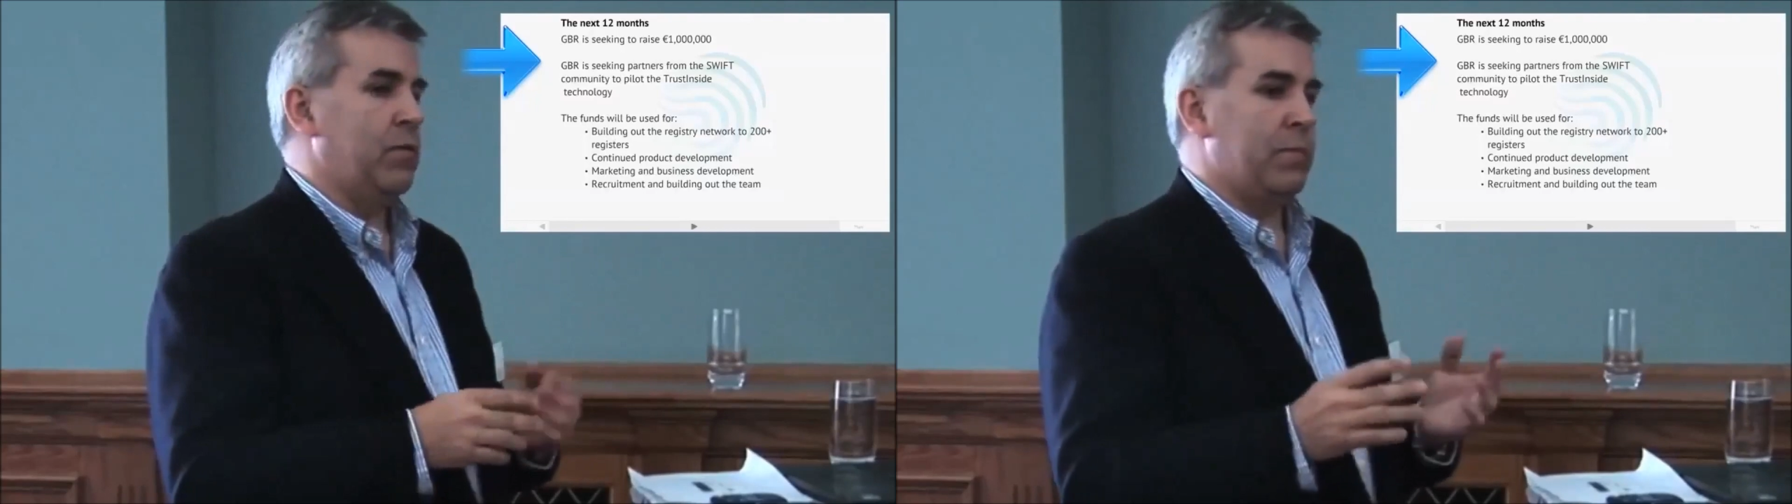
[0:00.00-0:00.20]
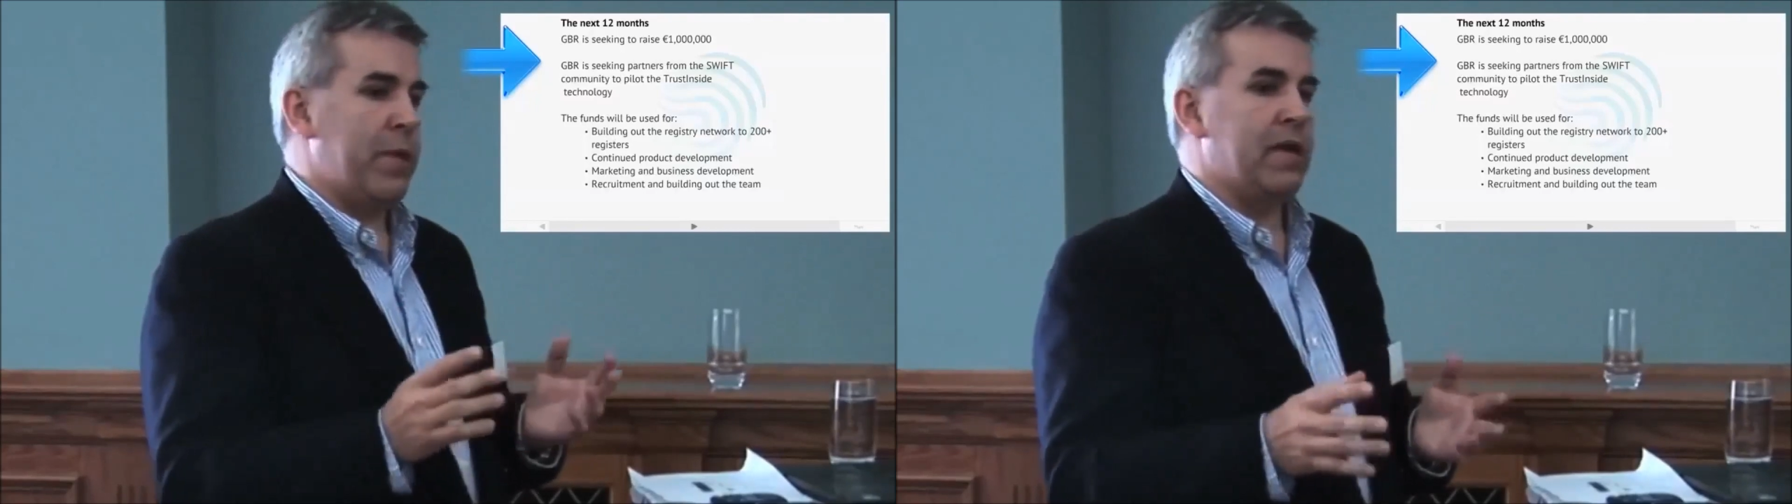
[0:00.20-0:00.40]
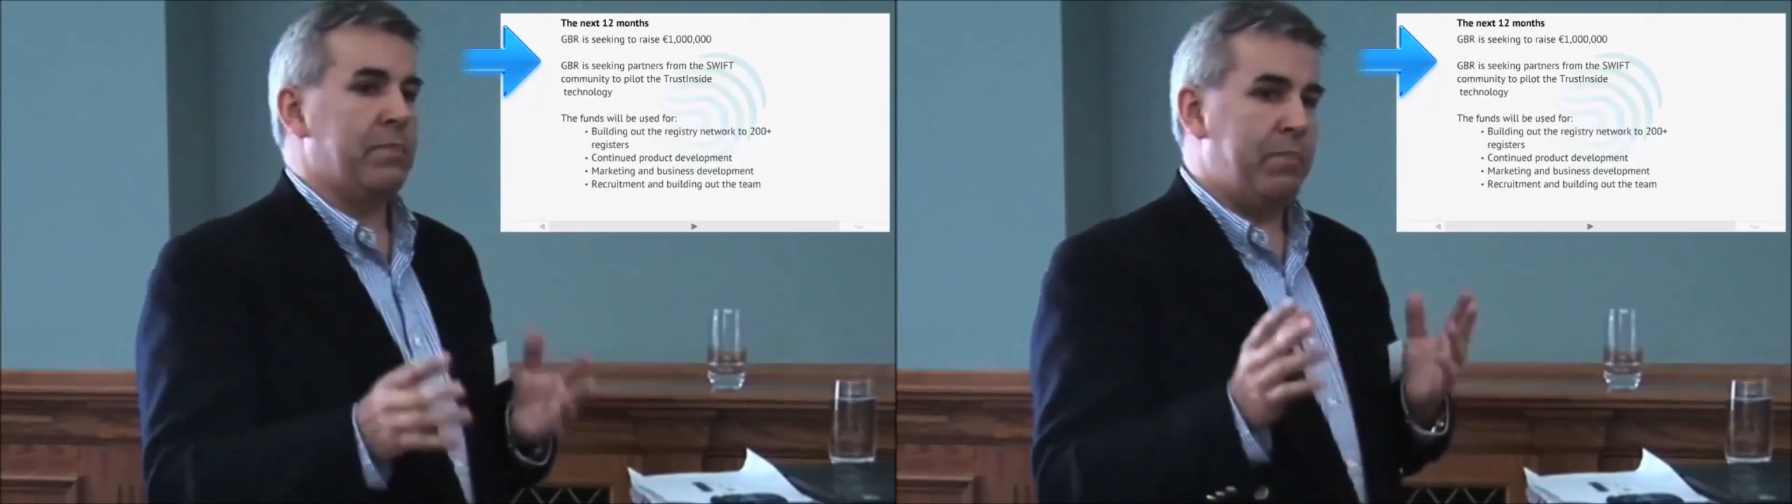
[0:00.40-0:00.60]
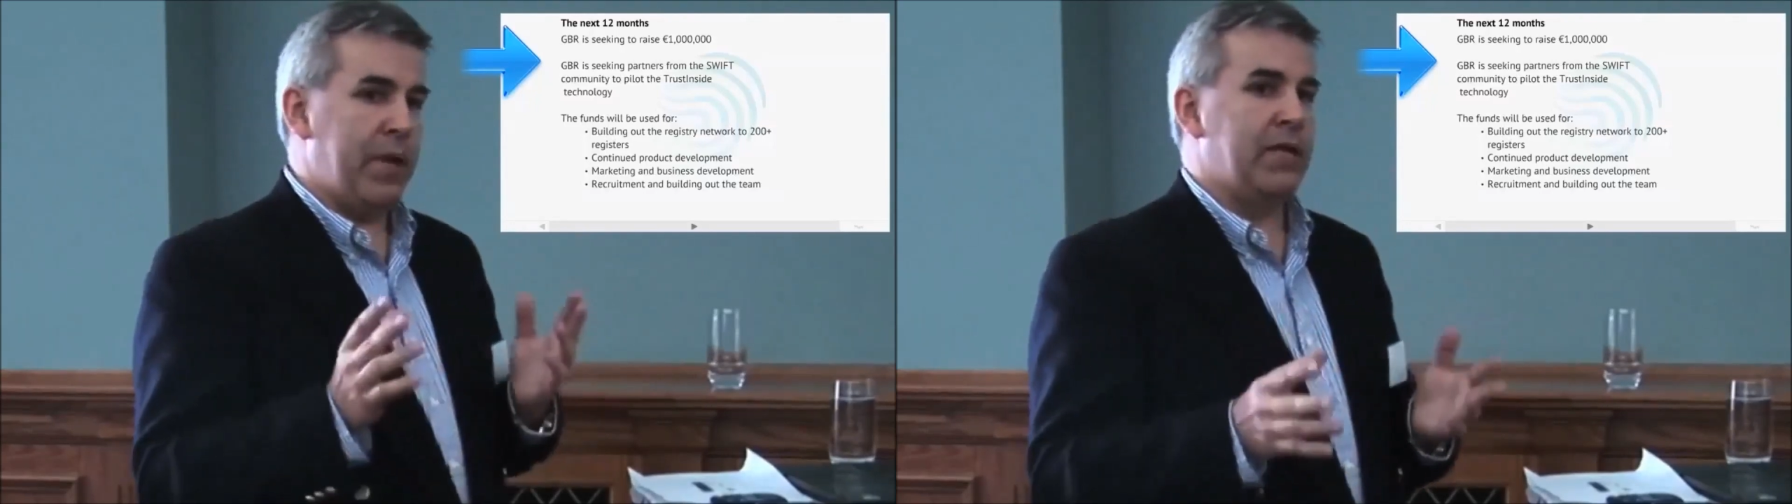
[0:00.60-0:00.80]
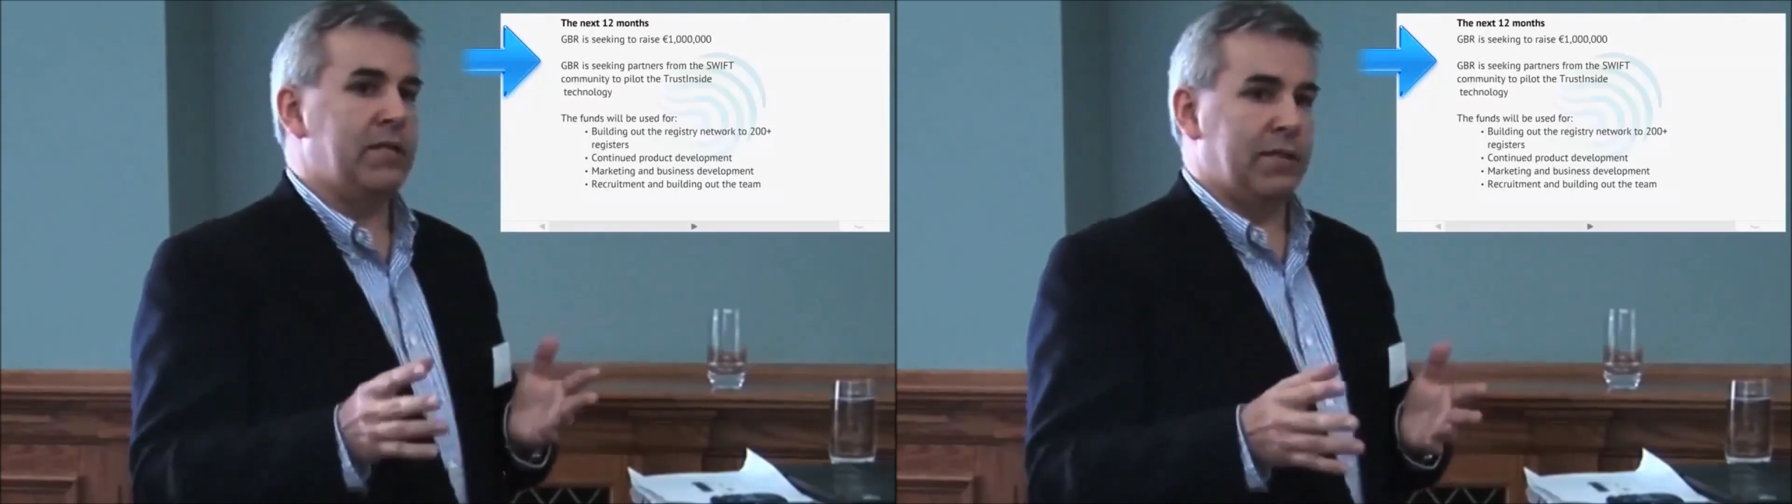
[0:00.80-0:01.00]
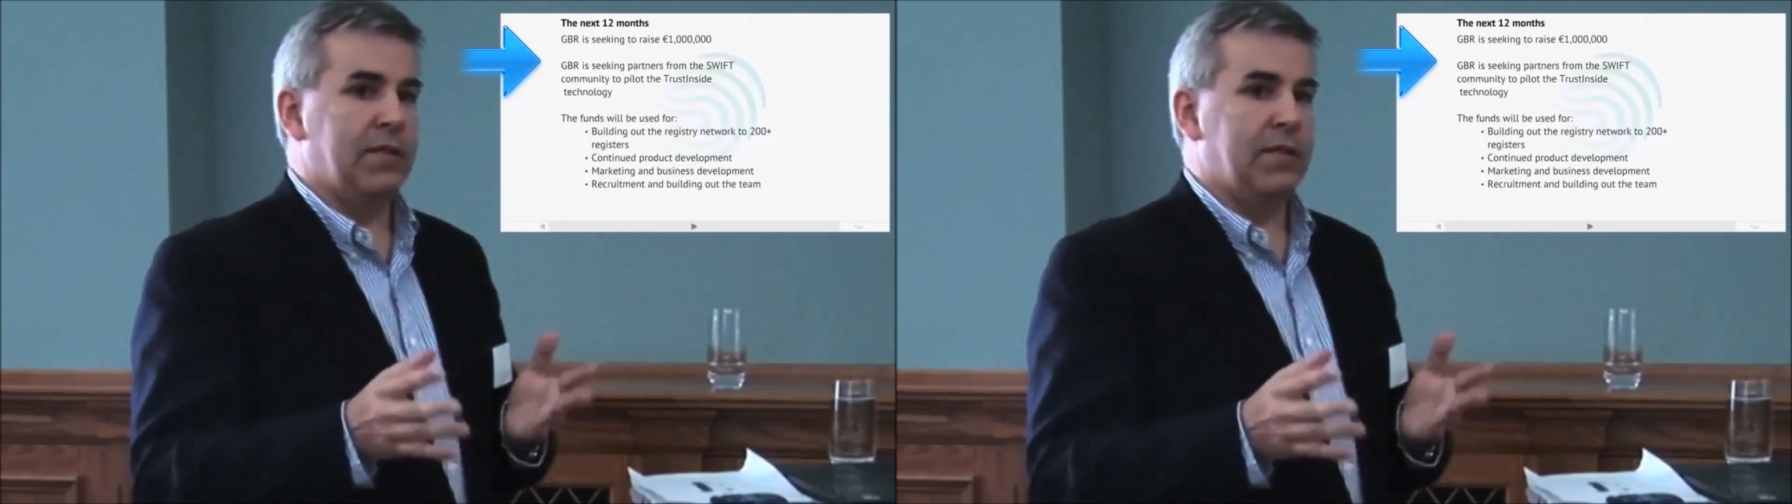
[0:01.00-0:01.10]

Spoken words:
it will make big